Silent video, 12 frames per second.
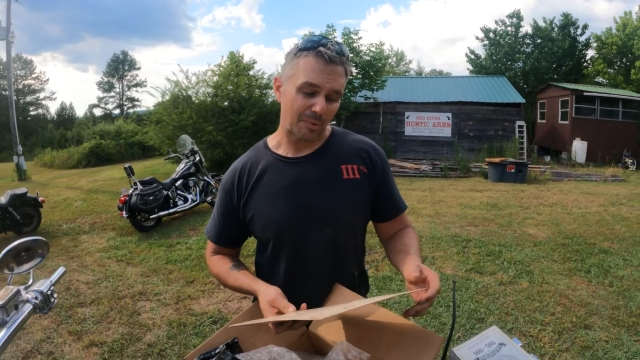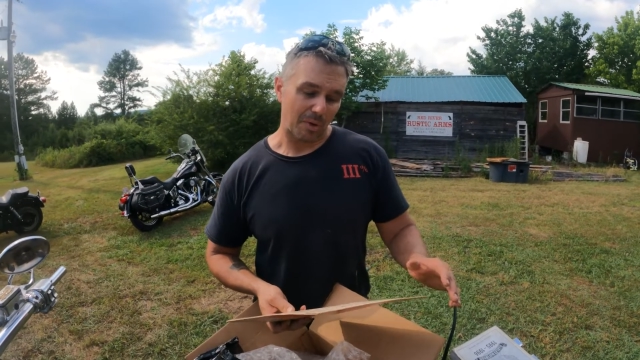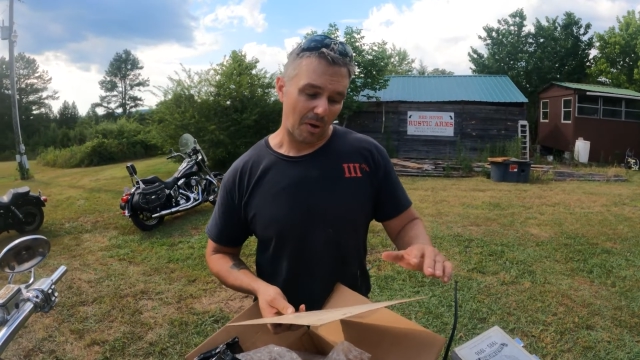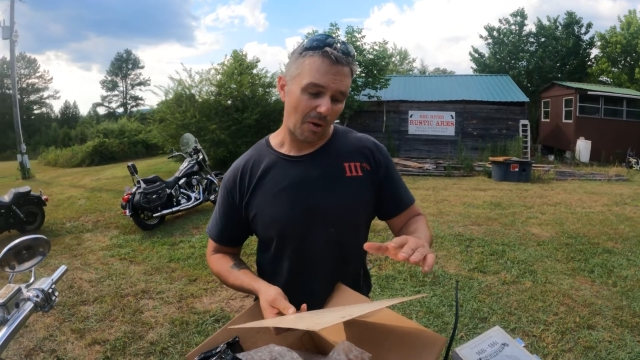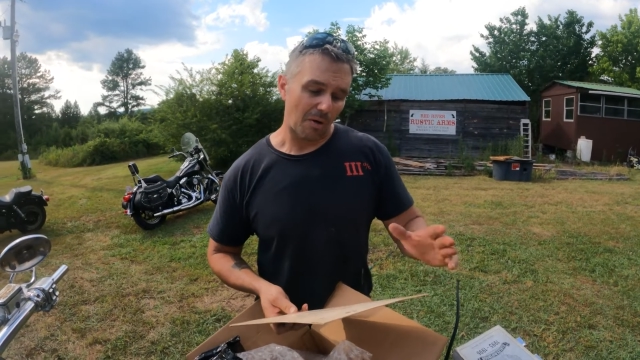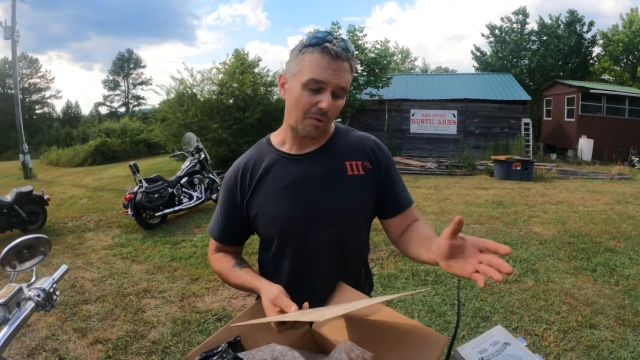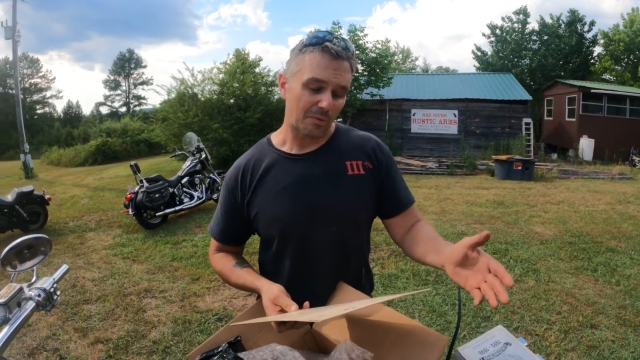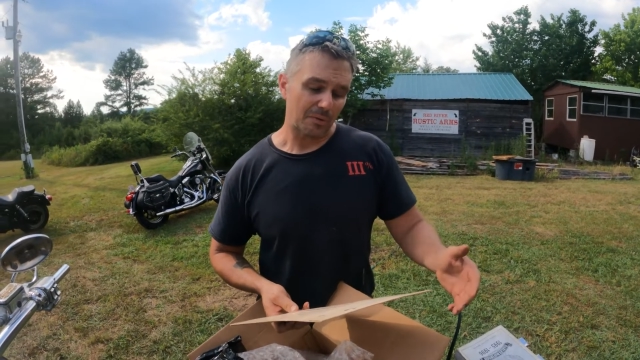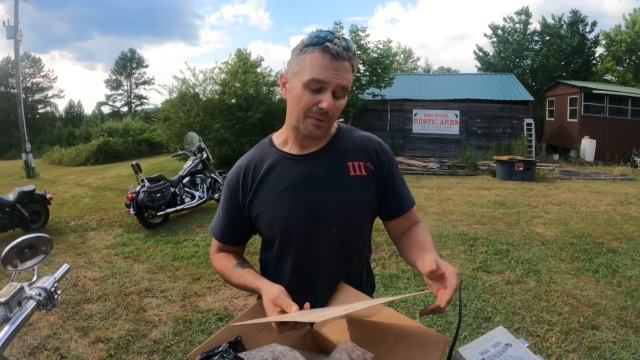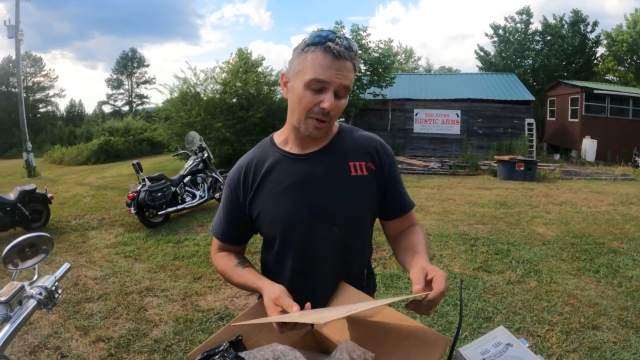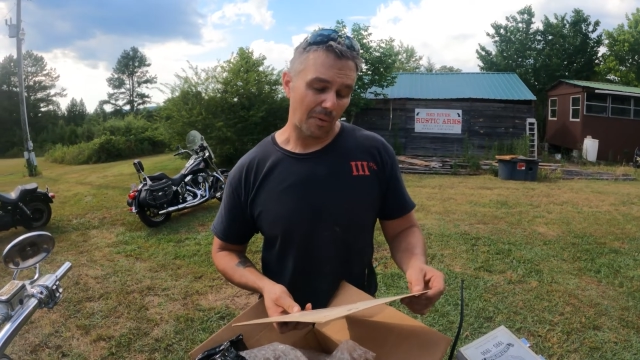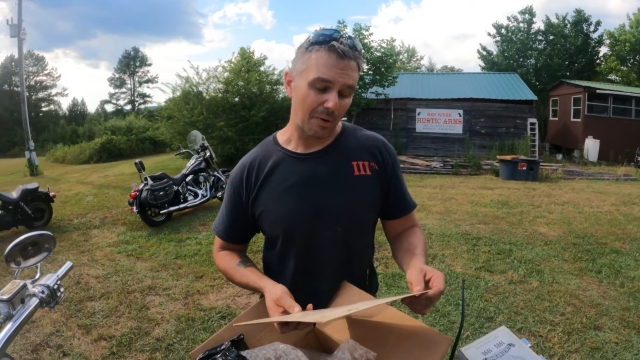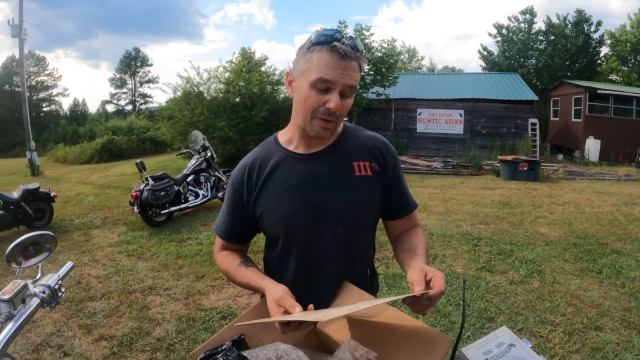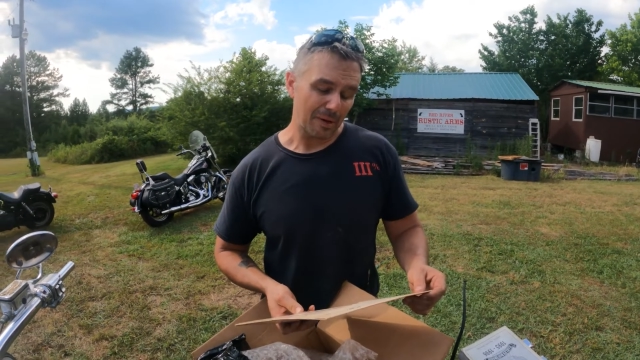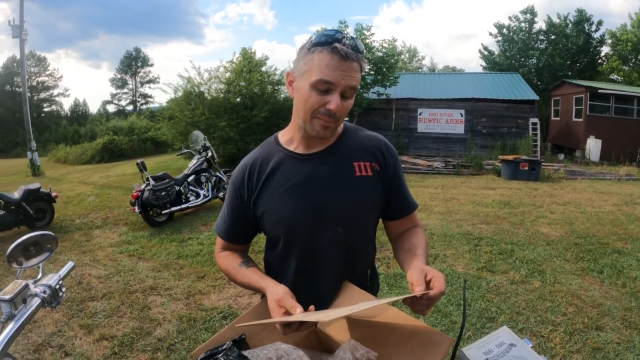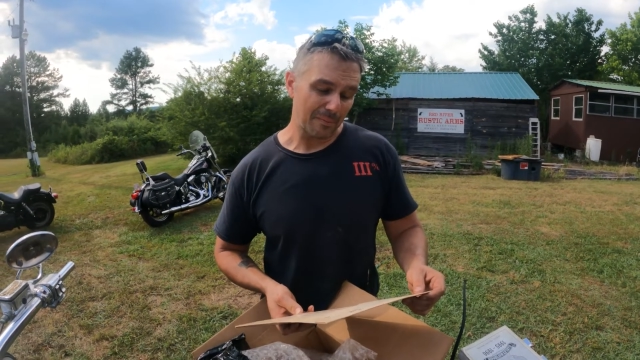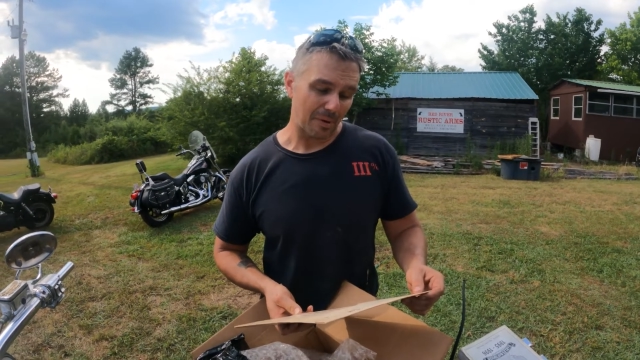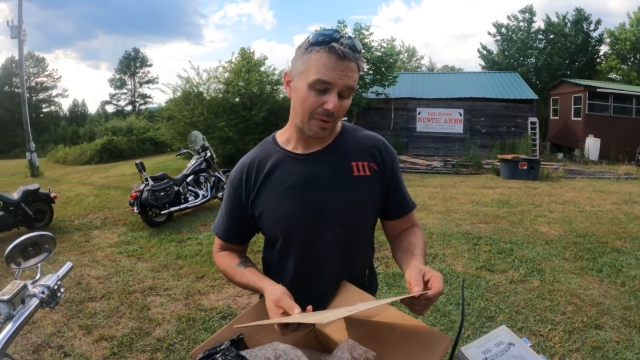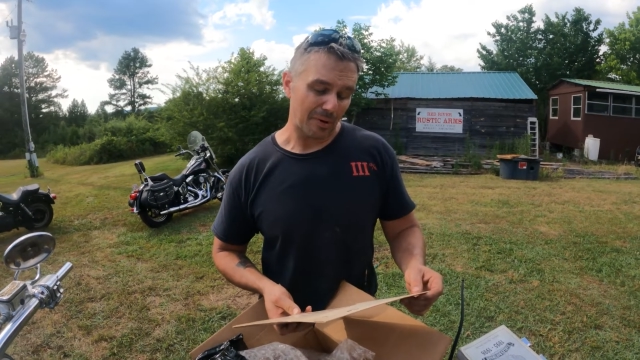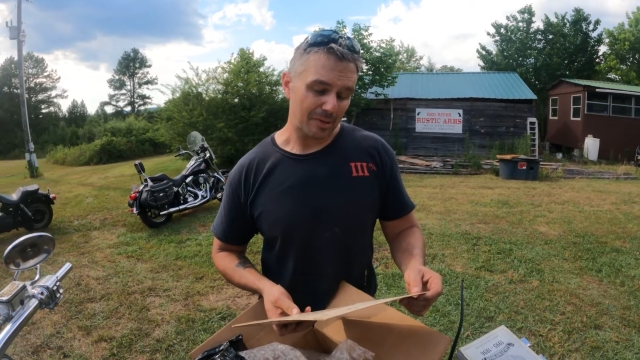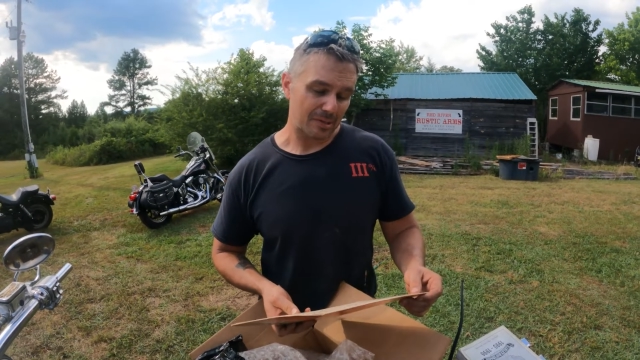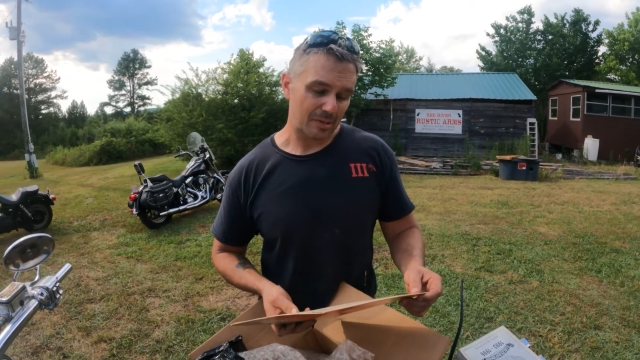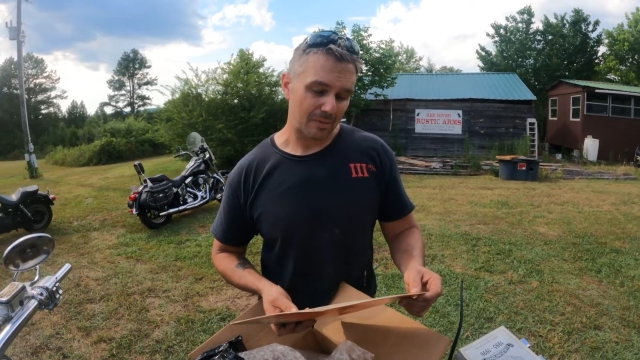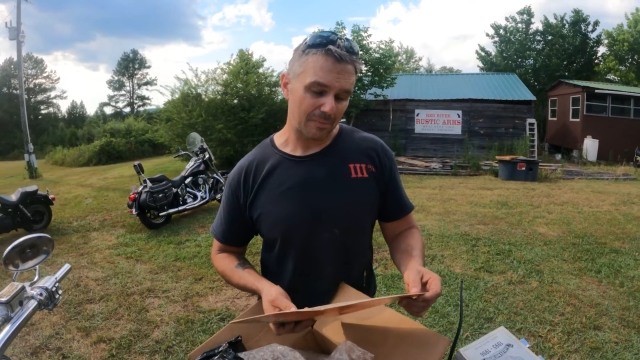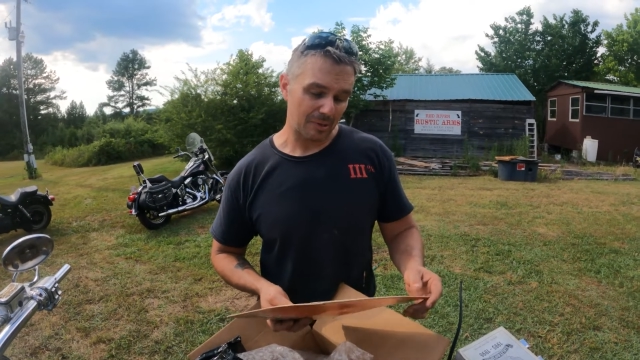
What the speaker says: all OEM parts.